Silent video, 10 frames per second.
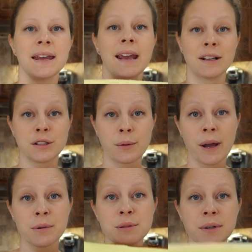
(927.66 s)
Yeah, so
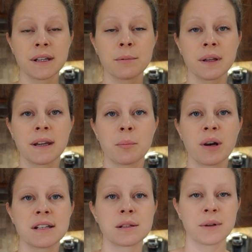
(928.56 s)
I was really
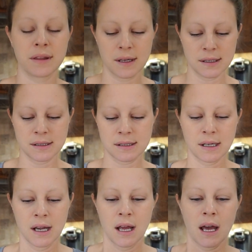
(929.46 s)
impressed with
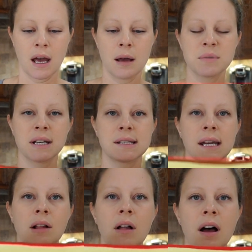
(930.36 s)
this
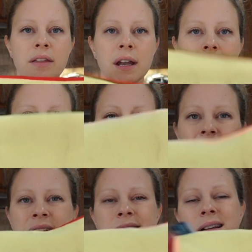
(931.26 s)
dusting cloth. And I
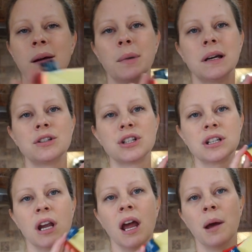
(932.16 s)
mean, it's not
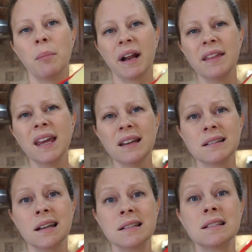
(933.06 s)
much, but I think
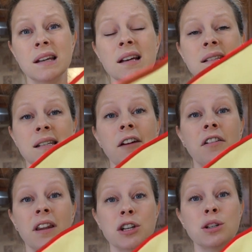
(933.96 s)
it does
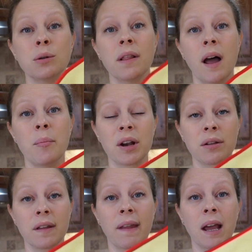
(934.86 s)
definitely do a lot
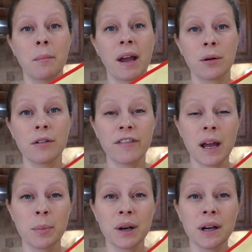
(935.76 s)
better than like a
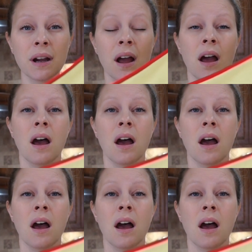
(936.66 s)
microfiber